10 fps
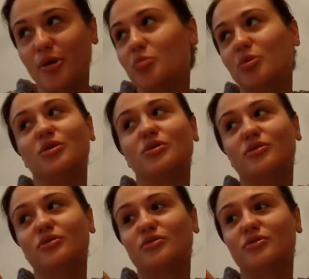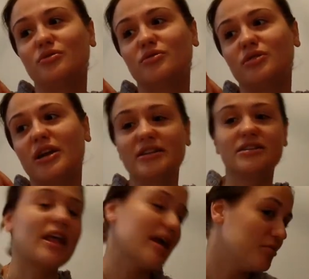people at
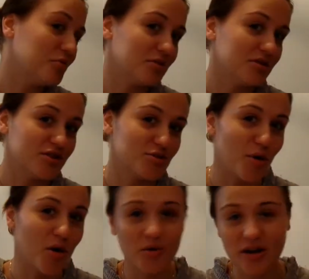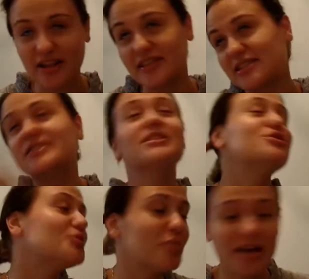the table wouldn't smoke, and they still
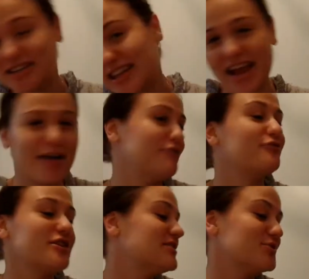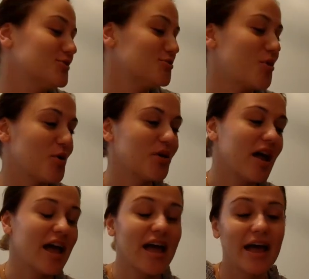do because I have friends who smoke,
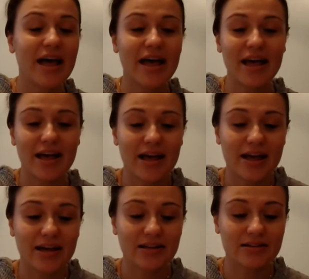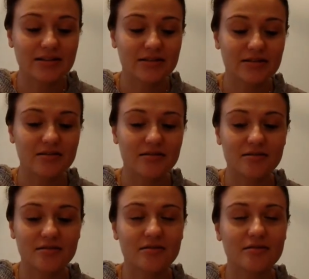and
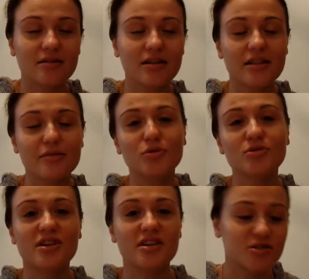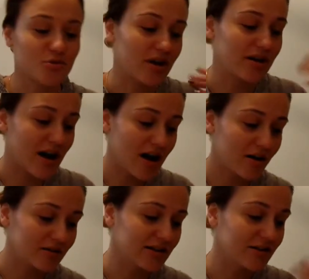the music is quite
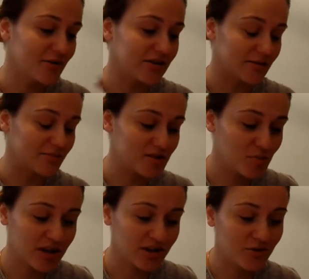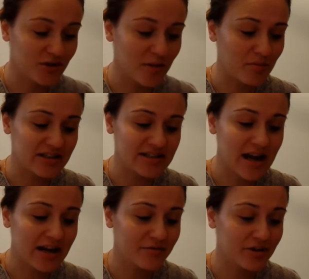loud, and you end up speaking to them, and it's
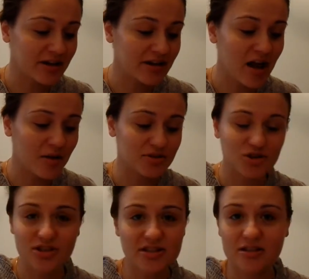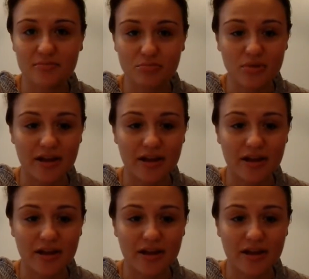not even a club, it's just a